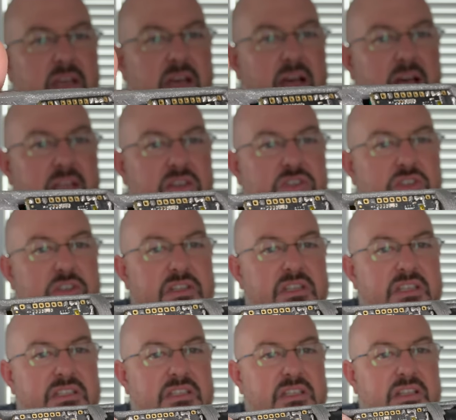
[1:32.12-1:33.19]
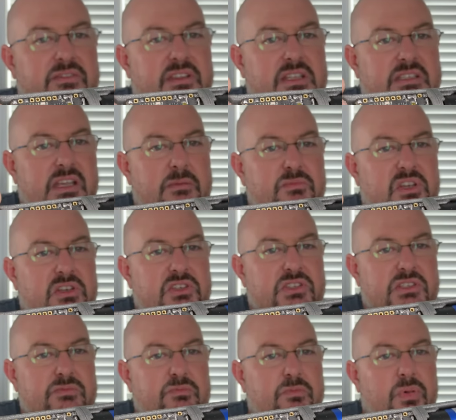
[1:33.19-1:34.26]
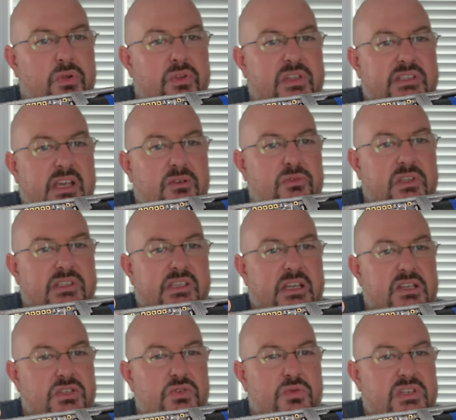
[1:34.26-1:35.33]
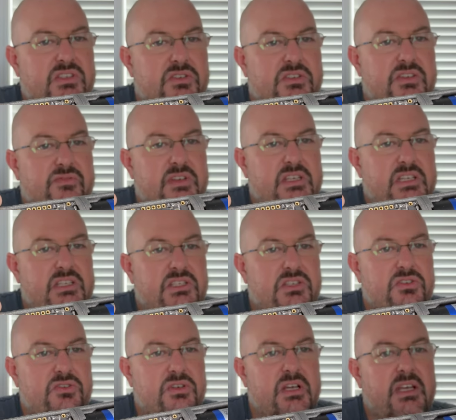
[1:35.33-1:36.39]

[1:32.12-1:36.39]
Uh, you shouldn't need to lift this up, you can just pull this out with a set of tweezers if you need to,